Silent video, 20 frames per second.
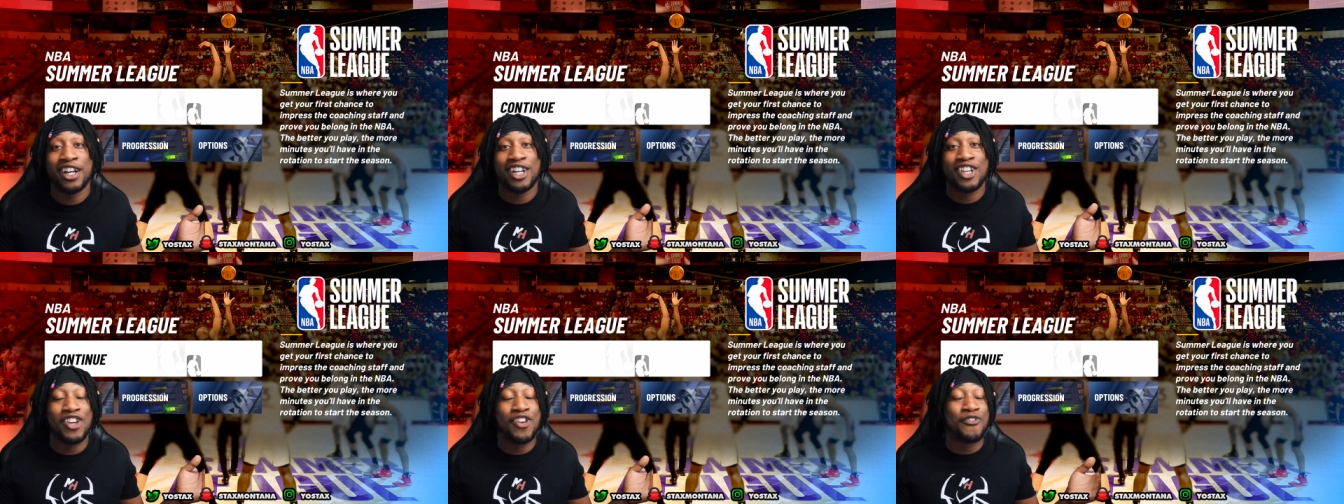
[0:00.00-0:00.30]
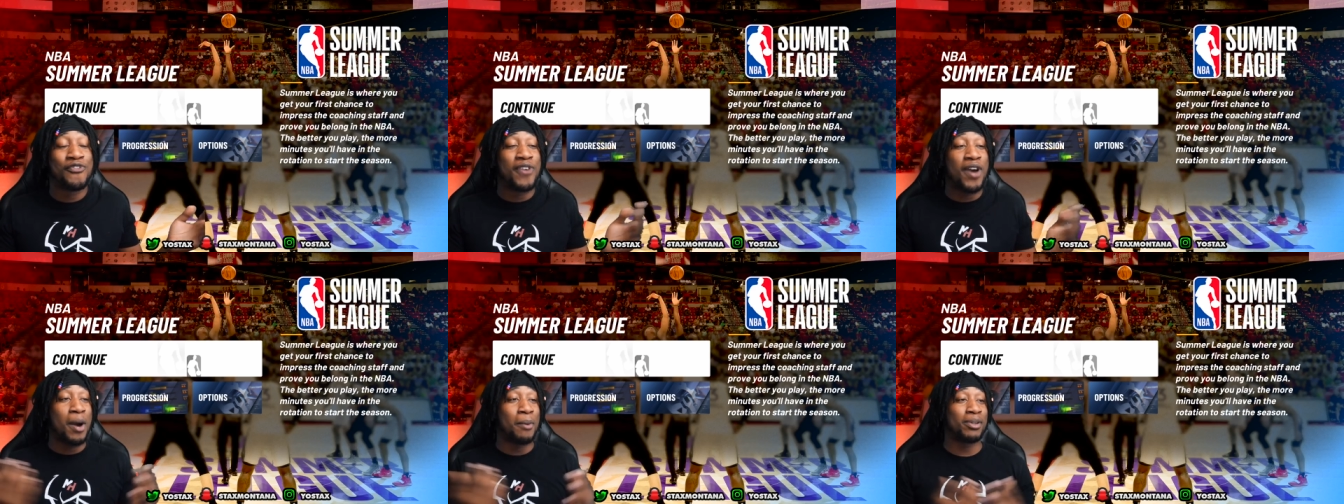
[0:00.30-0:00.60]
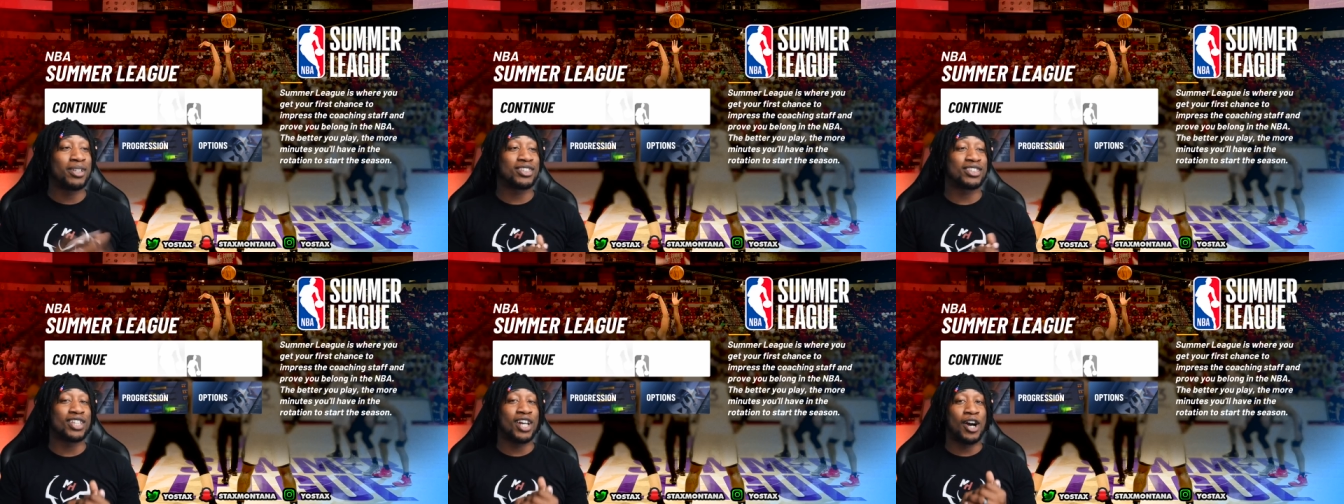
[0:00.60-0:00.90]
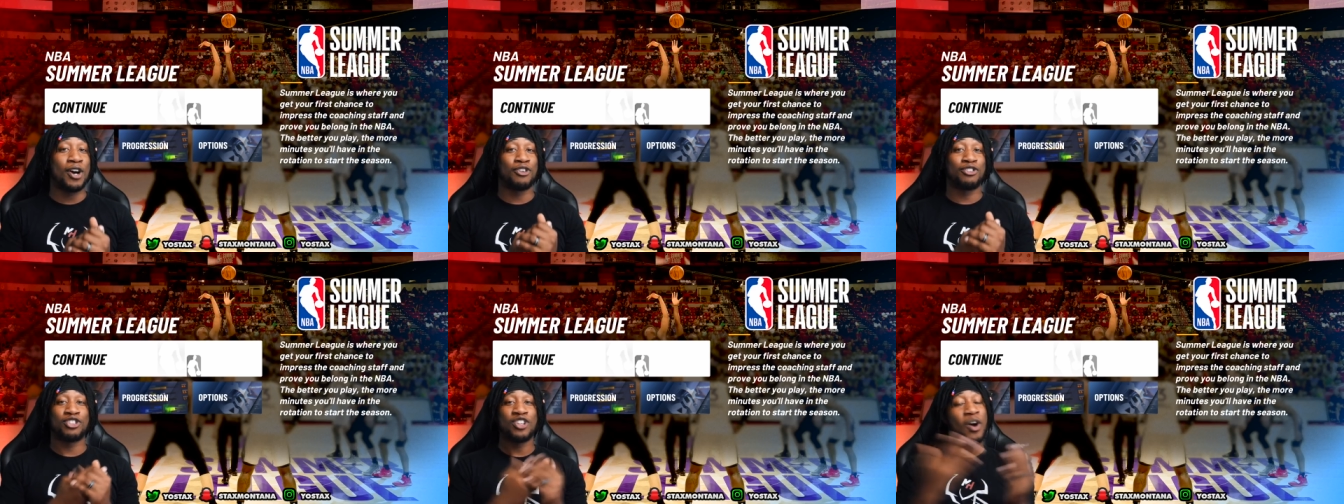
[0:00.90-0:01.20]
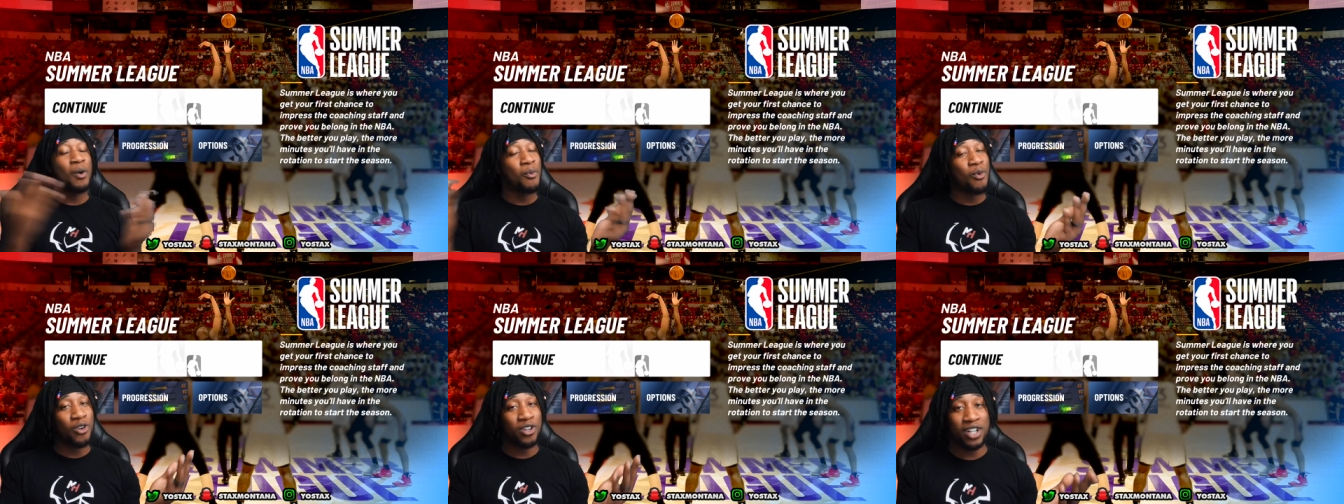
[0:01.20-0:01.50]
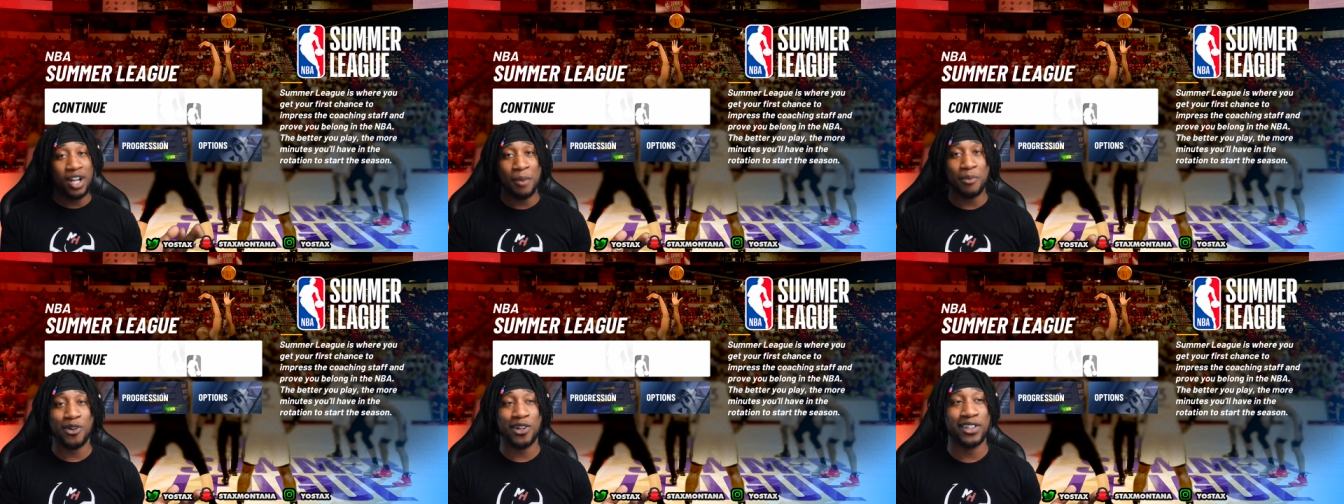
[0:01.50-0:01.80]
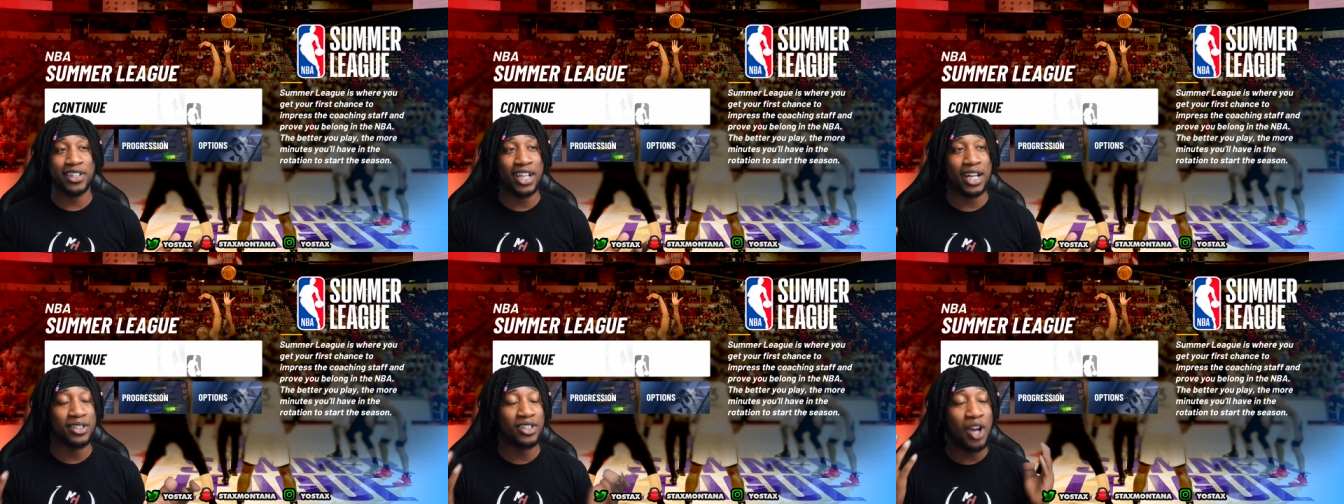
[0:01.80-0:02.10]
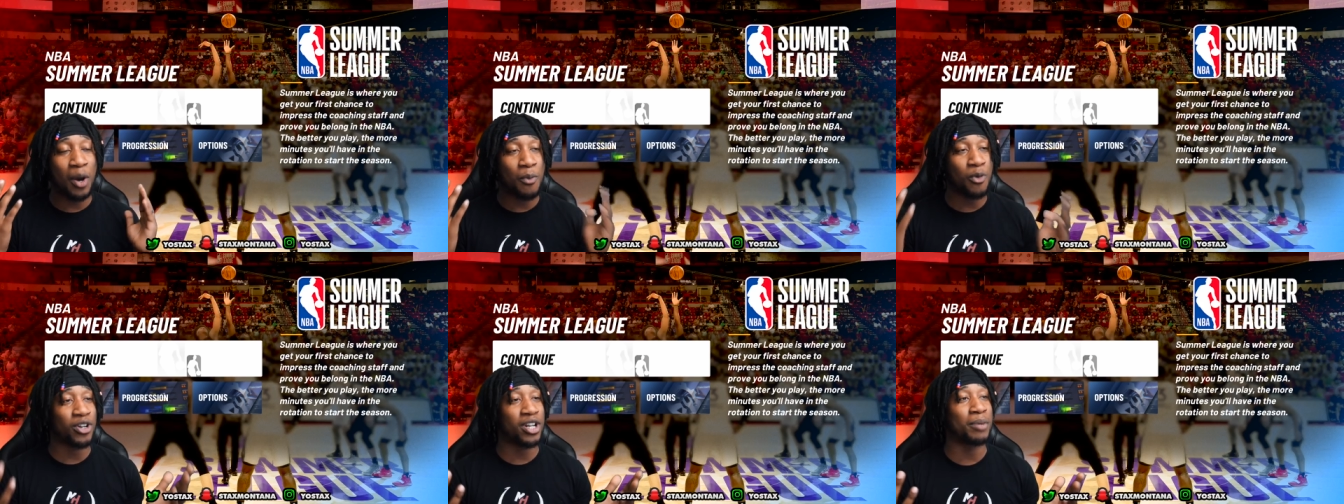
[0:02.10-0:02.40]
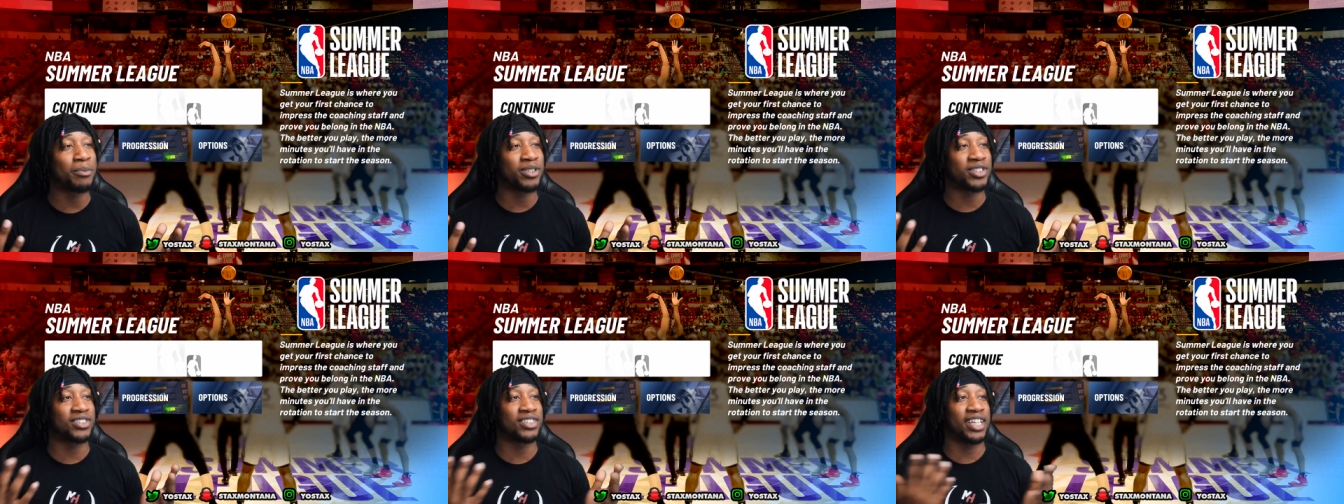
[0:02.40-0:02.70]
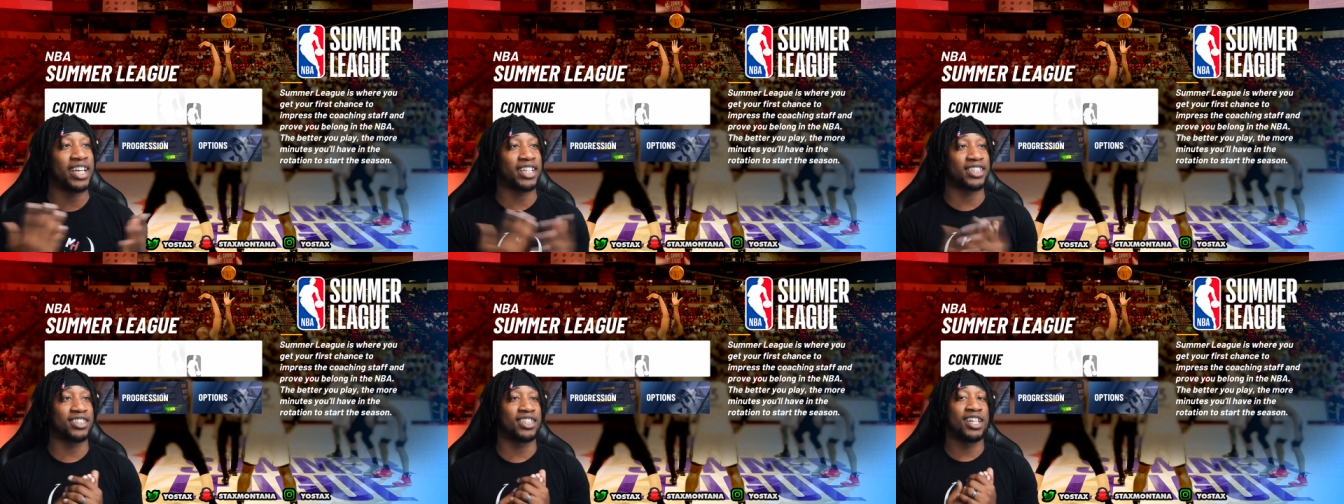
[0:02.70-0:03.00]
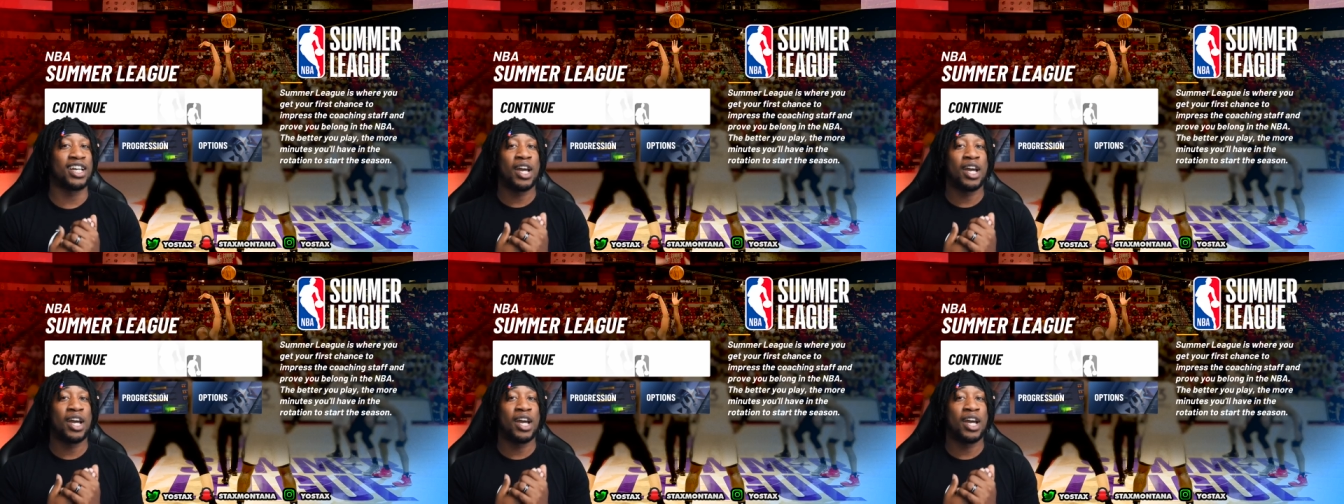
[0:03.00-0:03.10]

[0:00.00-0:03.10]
You feel me? So no more number, no more number six.